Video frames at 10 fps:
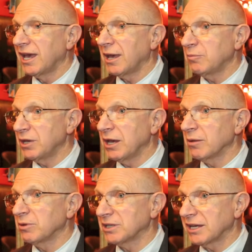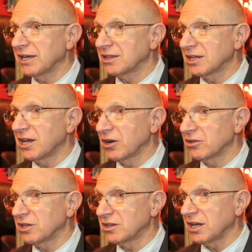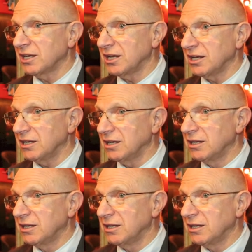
and be able to get the care that they need.